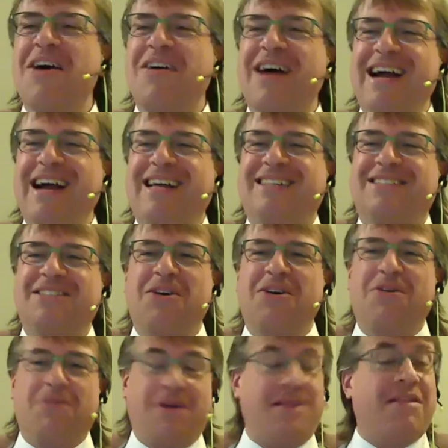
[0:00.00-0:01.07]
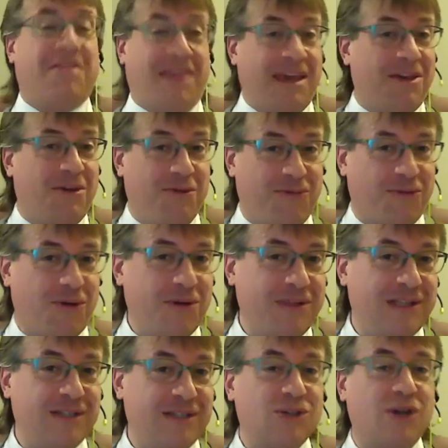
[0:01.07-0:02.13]
right. So, well, thank you for the
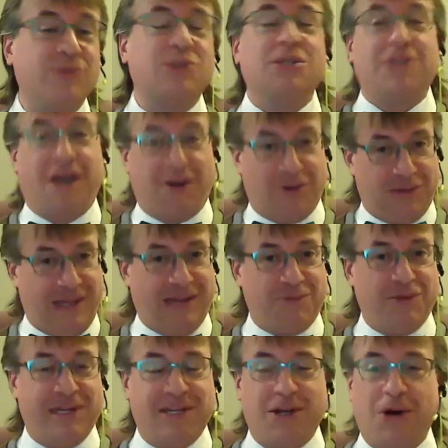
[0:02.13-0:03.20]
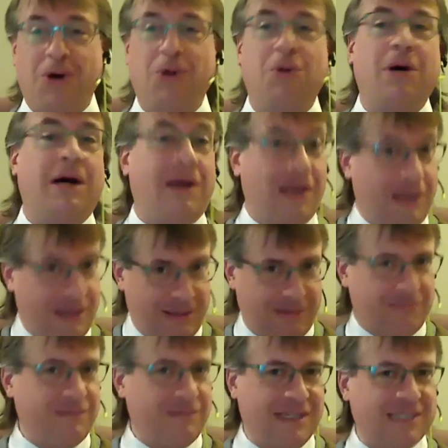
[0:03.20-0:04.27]
description. Now that we
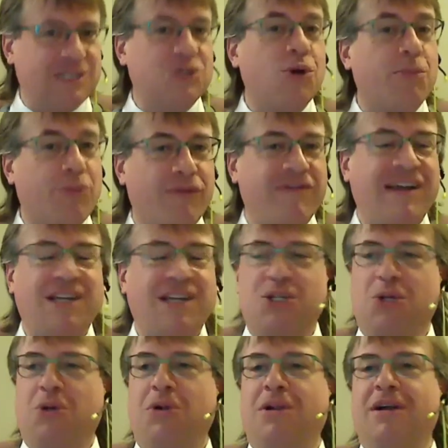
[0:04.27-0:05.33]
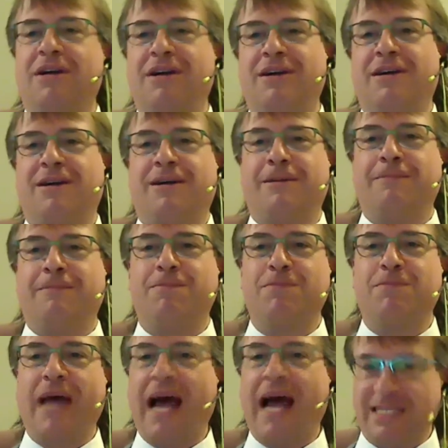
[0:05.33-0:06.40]
know this is your professional
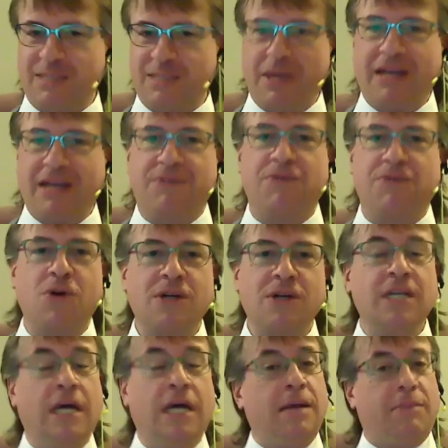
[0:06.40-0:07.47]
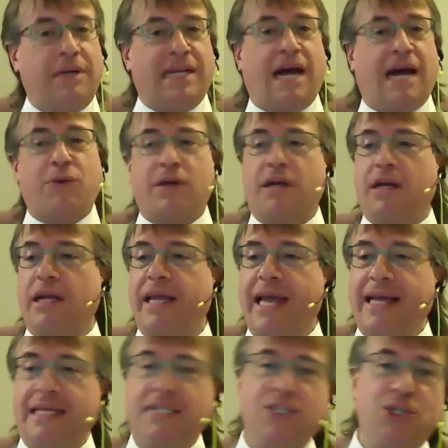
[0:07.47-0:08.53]
aspect, of course. But now we're going to
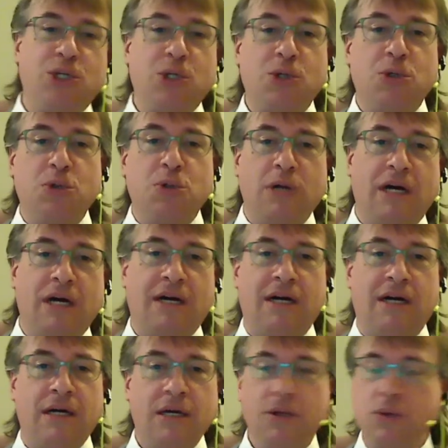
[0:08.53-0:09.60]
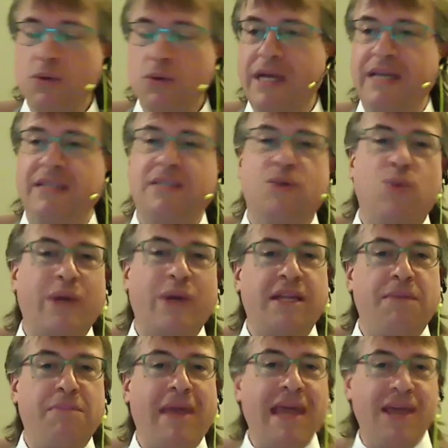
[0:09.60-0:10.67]
get into who is
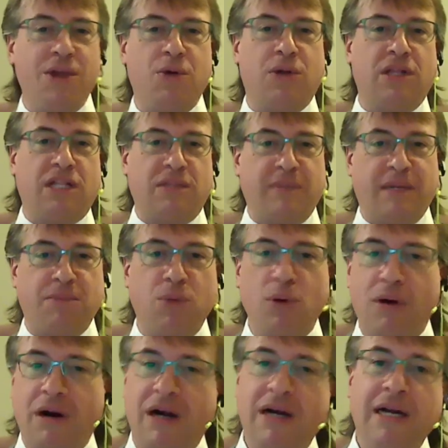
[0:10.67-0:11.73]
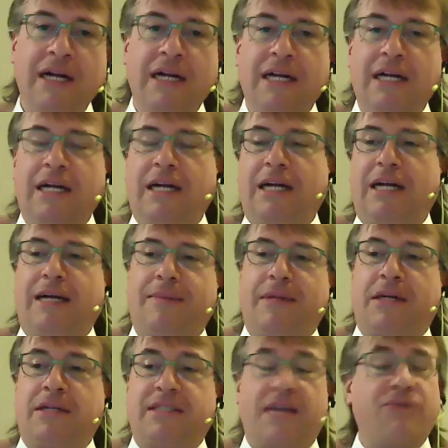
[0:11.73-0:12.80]
Wendy Mayhew a little bit more,
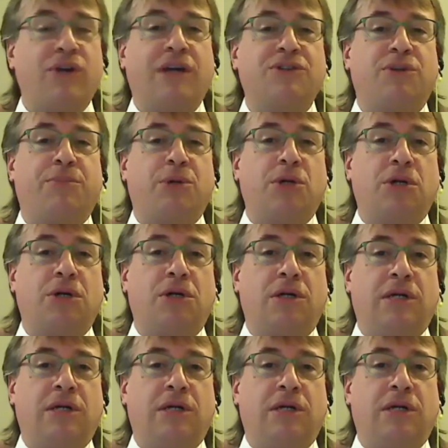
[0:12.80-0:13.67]
because every entrepreneur